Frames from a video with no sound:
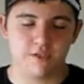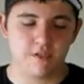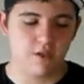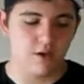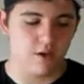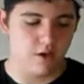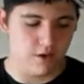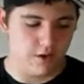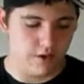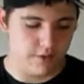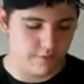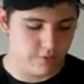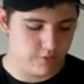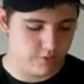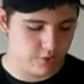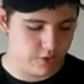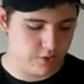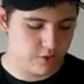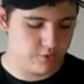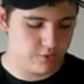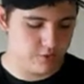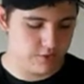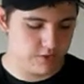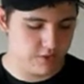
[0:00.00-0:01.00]
Scar. I've only
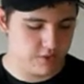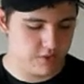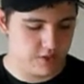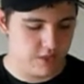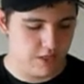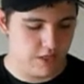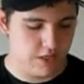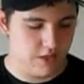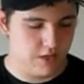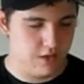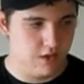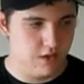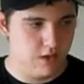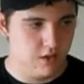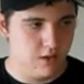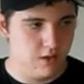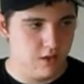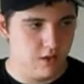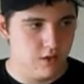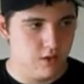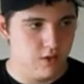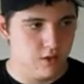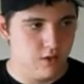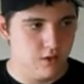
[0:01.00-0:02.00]
used this at
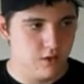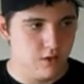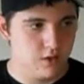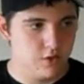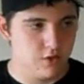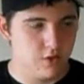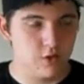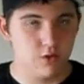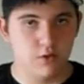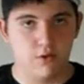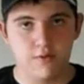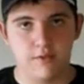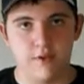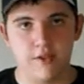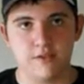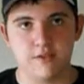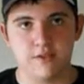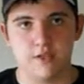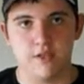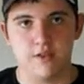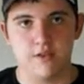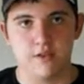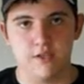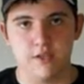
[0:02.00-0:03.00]
2 events,
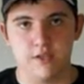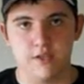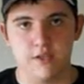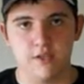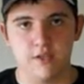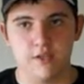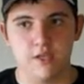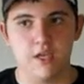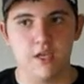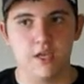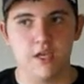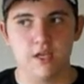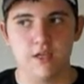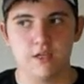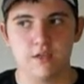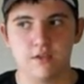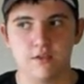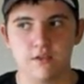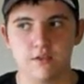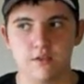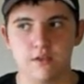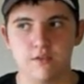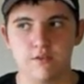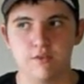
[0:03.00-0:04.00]
I think,
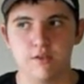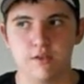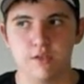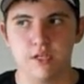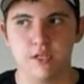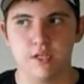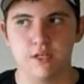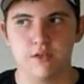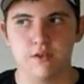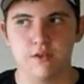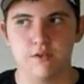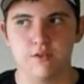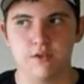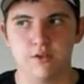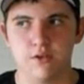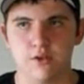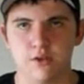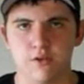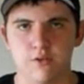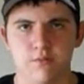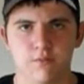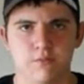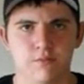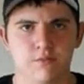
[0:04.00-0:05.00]
and even then, you
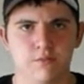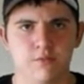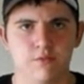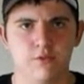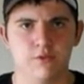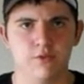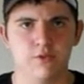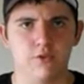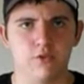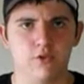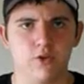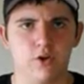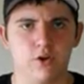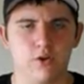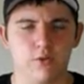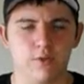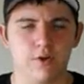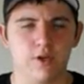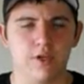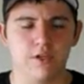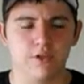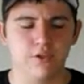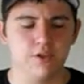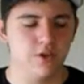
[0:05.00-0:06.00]
know, still long
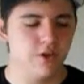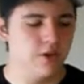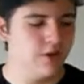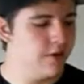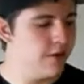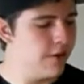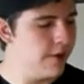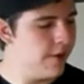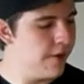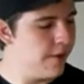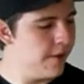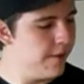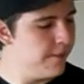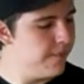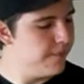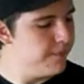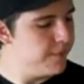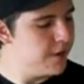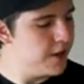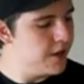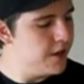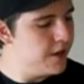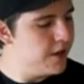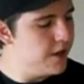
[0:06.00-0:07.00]
range.
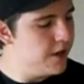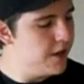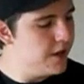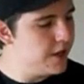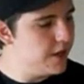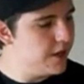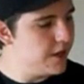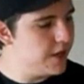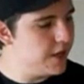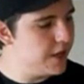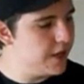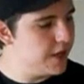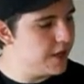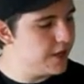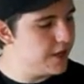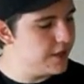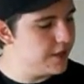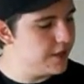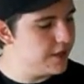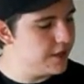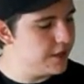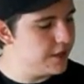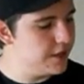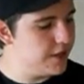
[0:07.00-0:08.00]
And
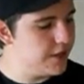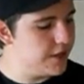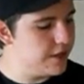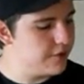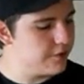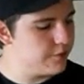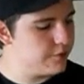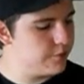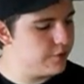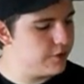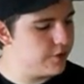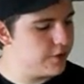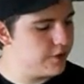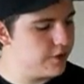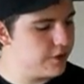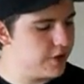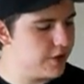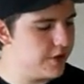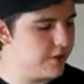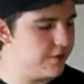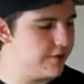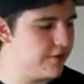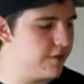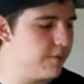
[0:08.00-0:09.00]
yeah, that's really all I
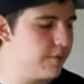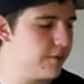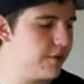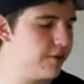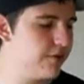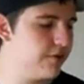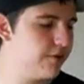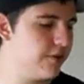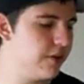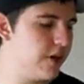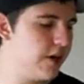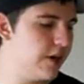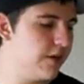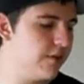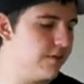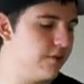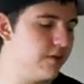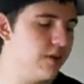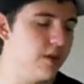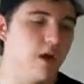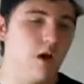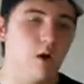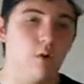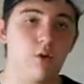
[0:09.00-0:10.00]
got to say about this, guys.
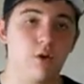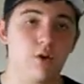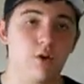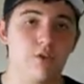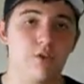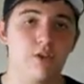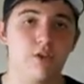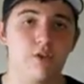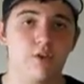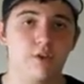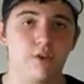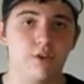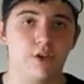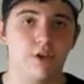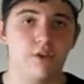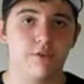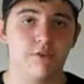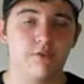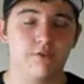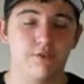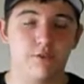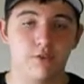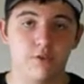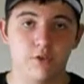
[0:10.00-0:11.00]
I want to thank you
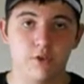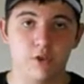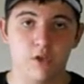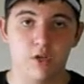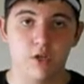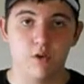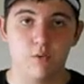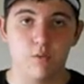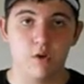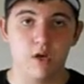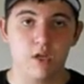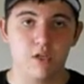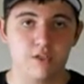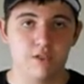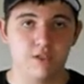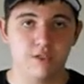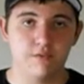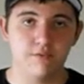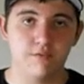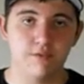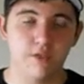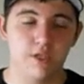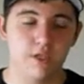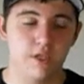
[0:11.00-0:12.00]
guys for watching
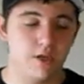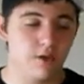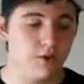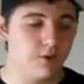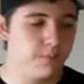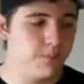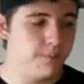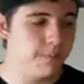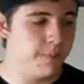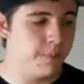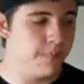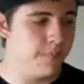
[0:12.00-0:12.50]
the video.